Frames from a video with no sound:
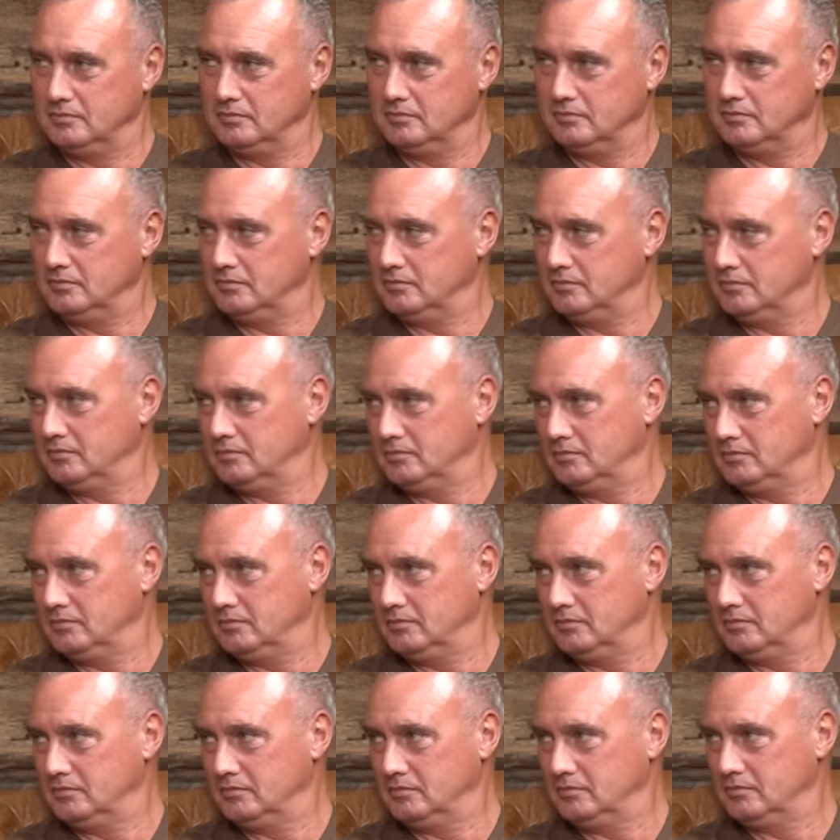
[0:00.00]

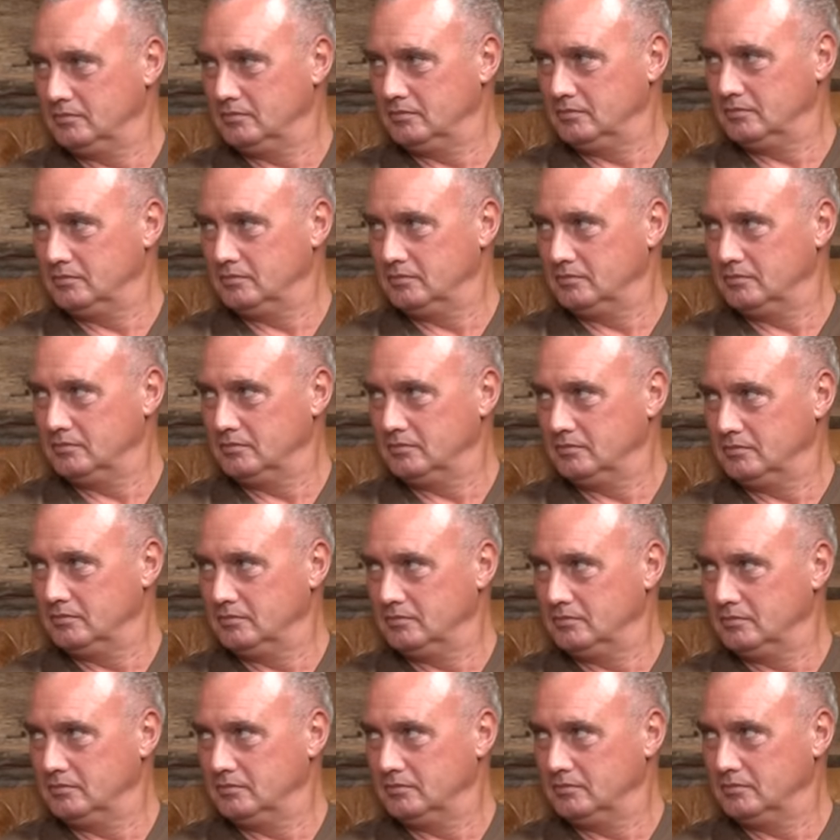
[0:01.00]

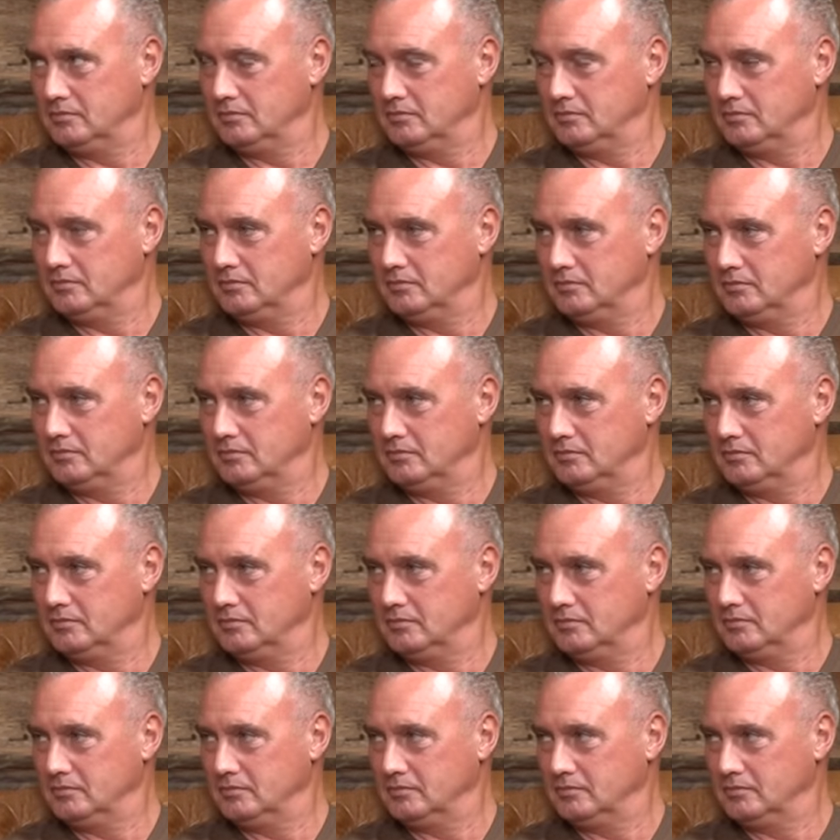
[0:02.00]

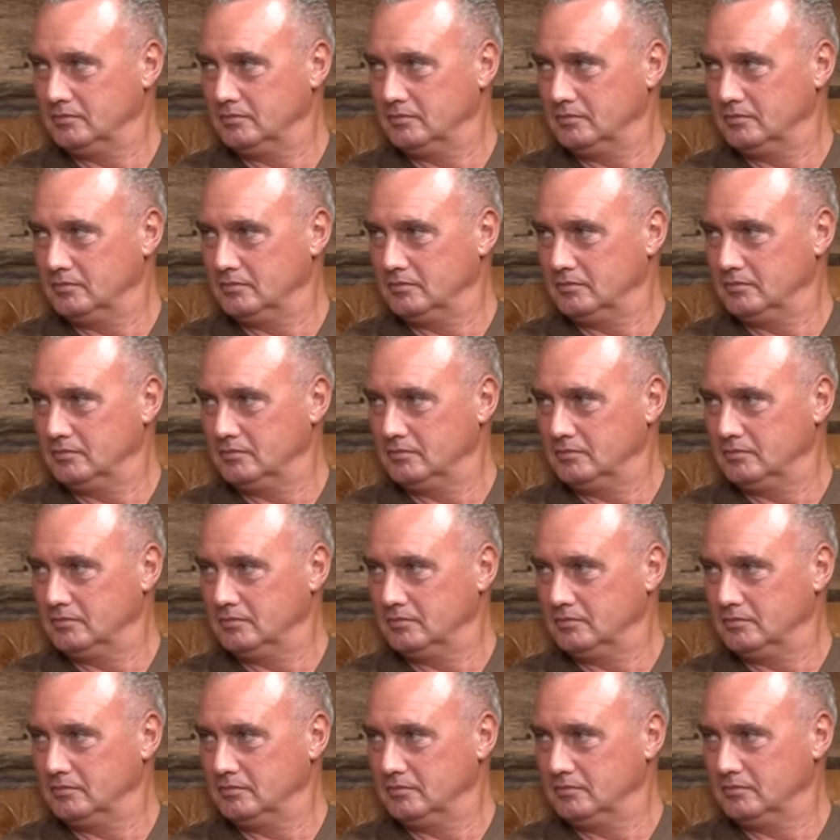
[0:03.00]

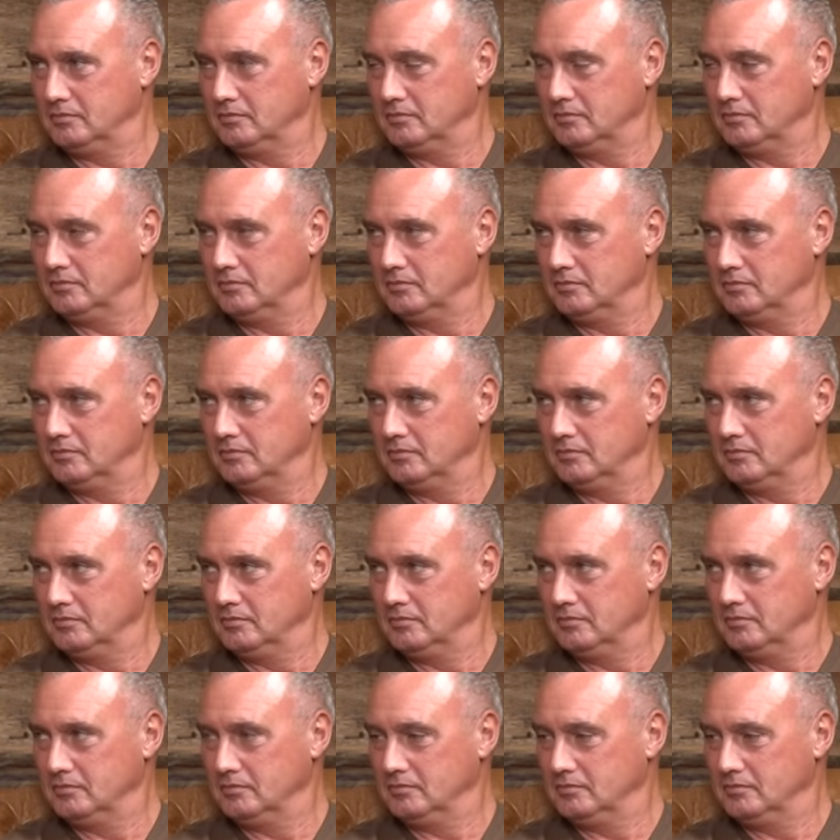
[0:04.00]

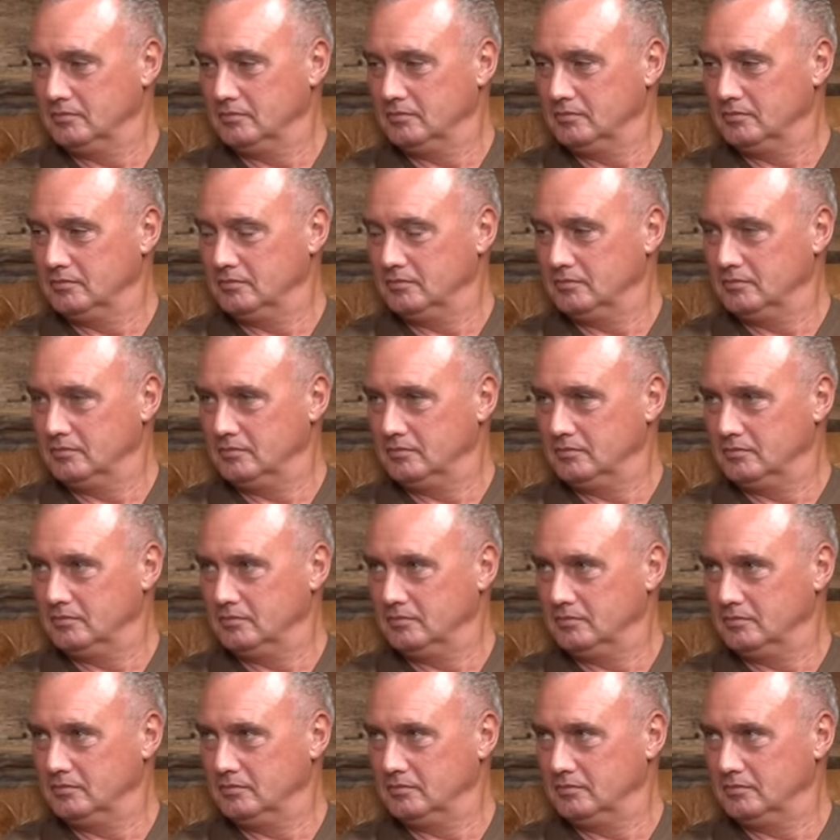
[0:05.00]

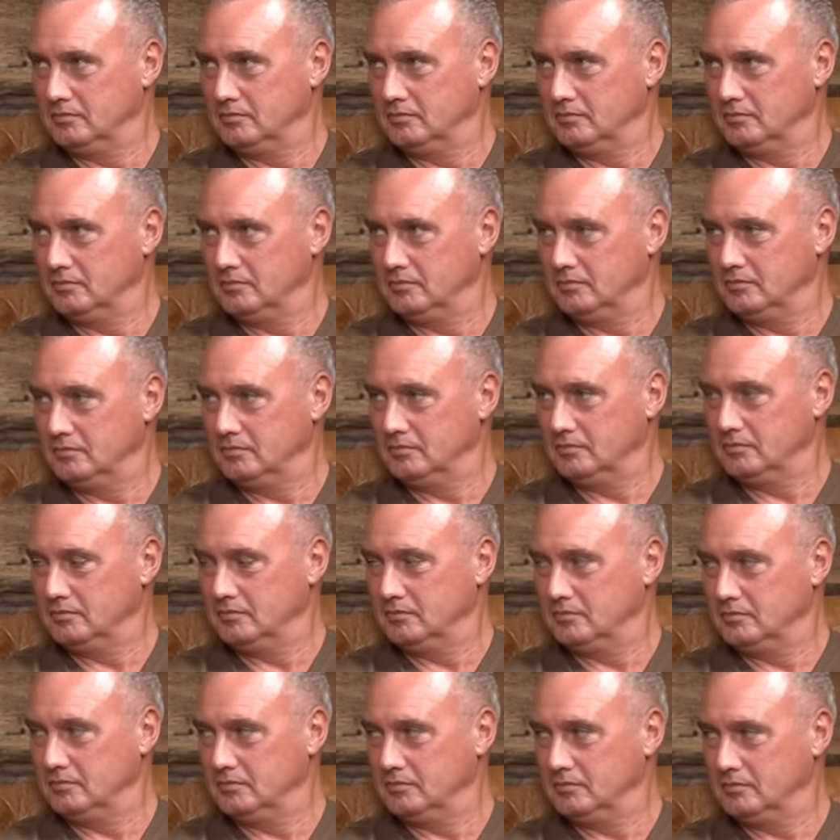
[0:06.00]

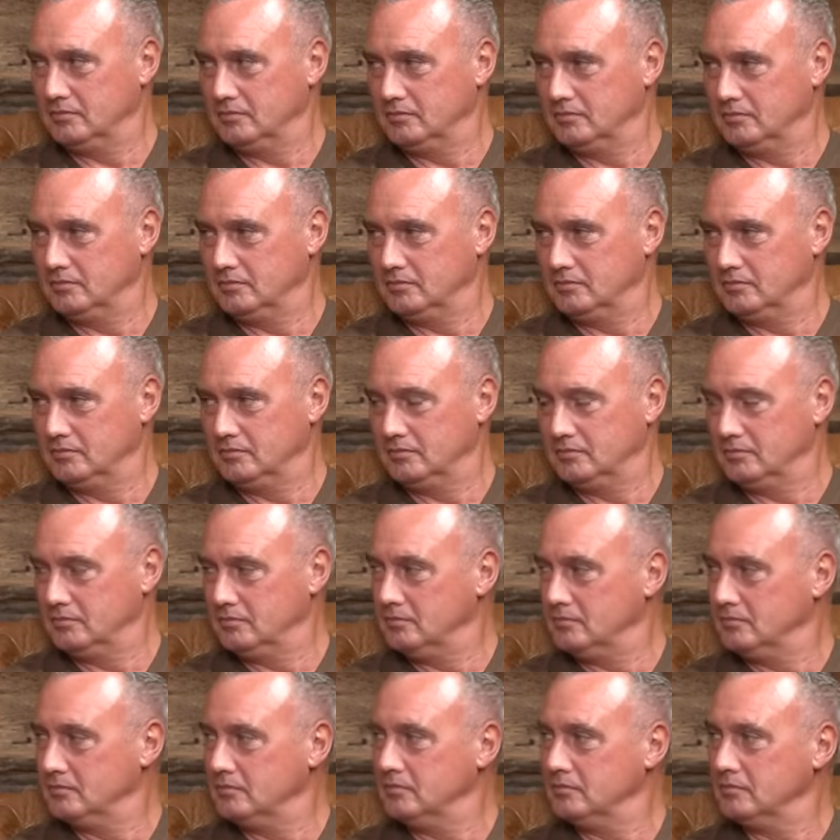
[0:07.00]
(silent)